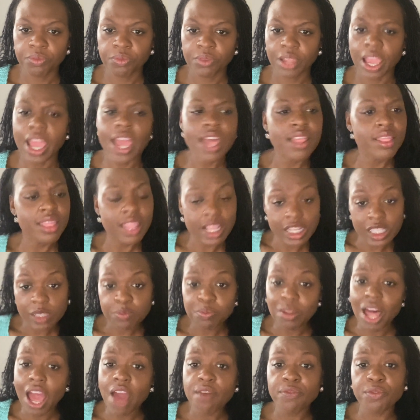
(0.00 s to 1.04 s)
And this
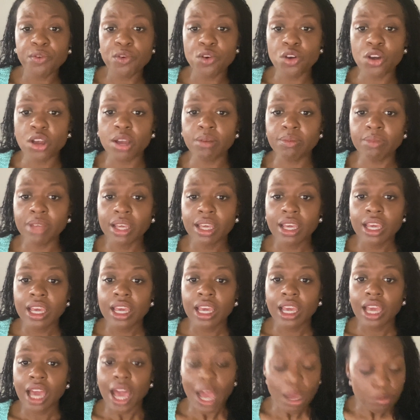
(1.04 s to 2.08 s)
platform,
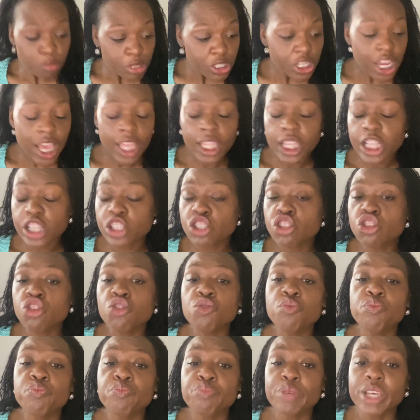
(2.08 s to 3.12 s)
I'm challenged to
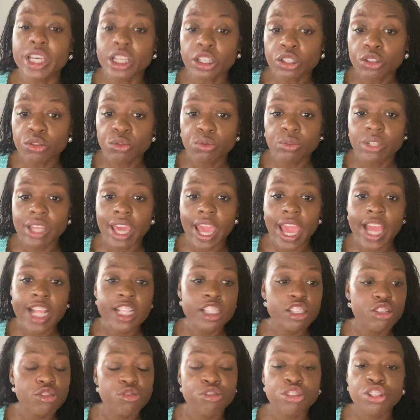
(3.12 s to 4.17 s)
build and
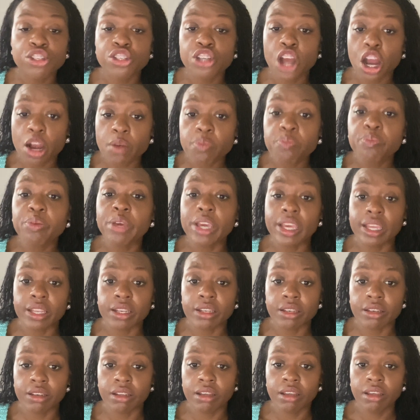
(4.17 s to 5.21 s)
to
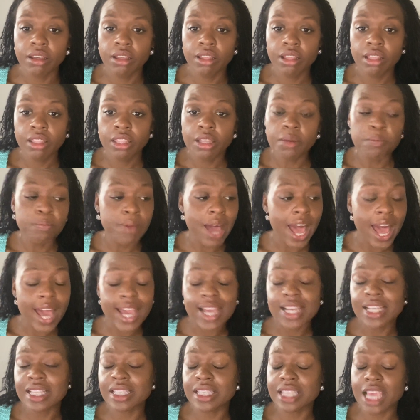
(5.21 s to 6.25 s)
sharpen the
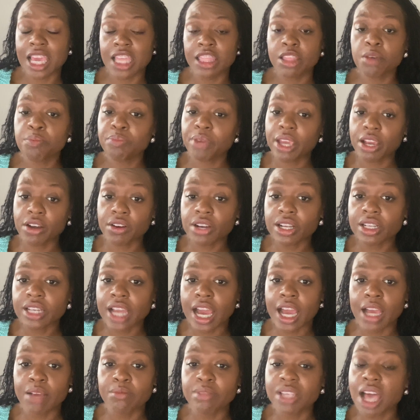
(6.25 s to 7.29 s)
minds and the
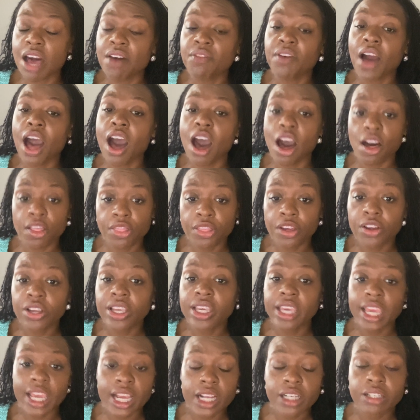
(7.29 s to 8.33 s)
paradigms of other
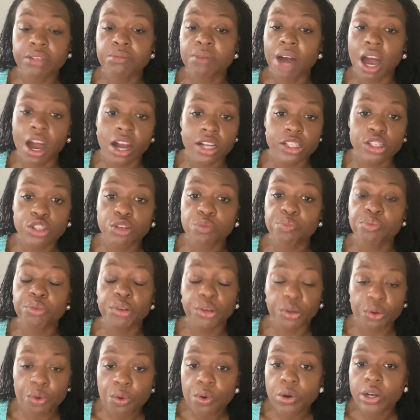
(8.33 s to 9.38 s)
kingdom
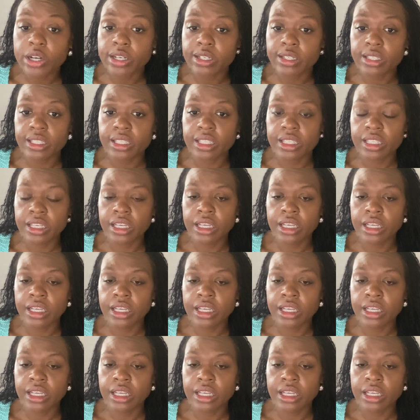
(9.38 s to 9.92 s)
entrepreneurs.